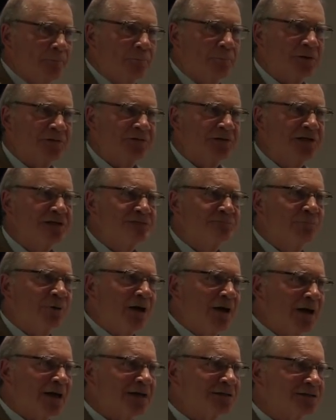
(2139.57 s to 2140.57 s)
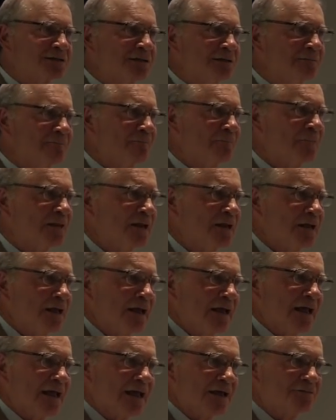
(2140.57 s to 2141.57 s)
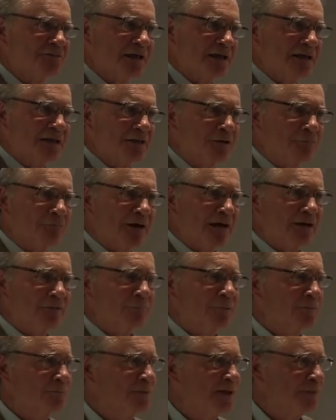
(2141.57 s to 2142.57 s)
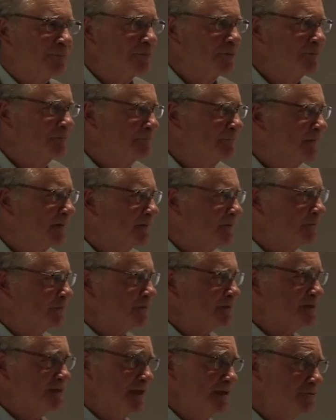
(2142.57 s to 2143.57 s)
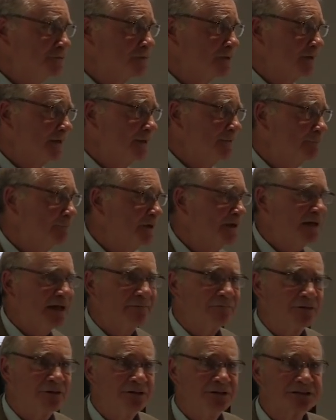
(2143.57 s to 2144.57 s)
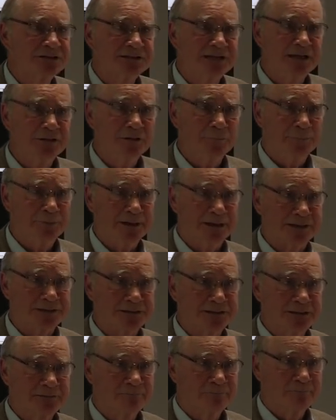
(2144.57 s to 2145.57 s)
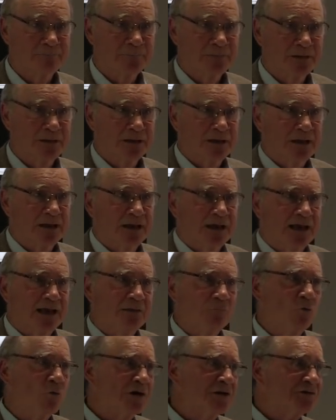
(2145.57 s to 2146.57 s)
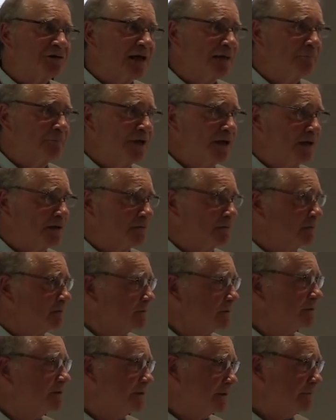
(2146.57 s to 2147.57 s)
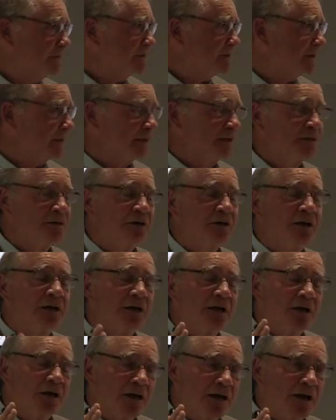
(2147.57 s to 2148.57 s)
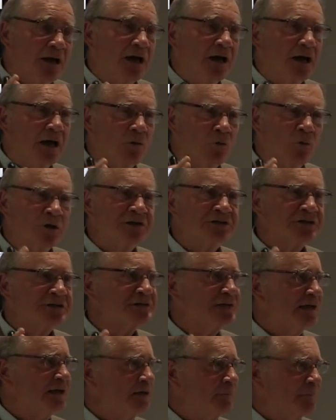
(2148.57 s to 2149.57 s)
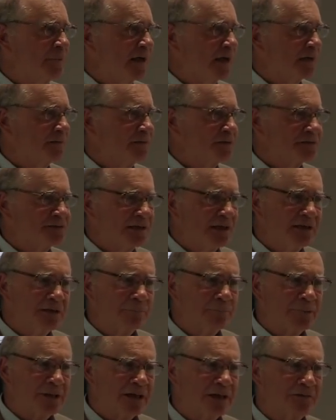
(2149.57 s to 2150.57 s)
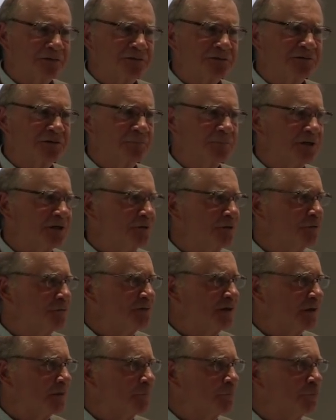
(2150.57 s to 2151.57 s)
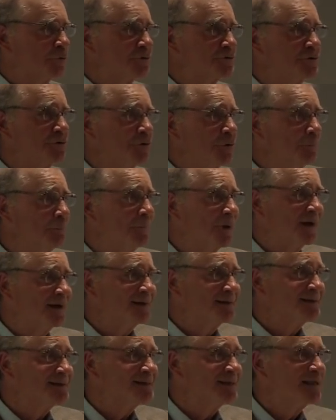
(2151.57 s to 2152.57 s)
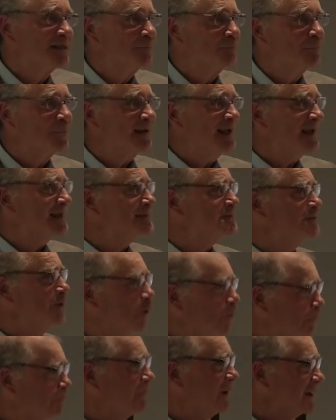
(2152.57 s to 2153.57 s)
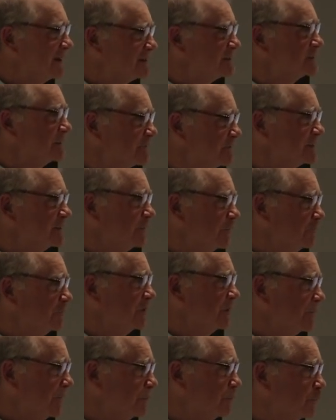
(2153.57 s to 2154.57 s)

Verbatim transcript: But these bots, as they interact with people, they're essentially benevolent psychopaths and what does that mean? Seriously. What is a psychopath? A psychopath is somebody that knows how to push your buttons, but has no buttons of his own to be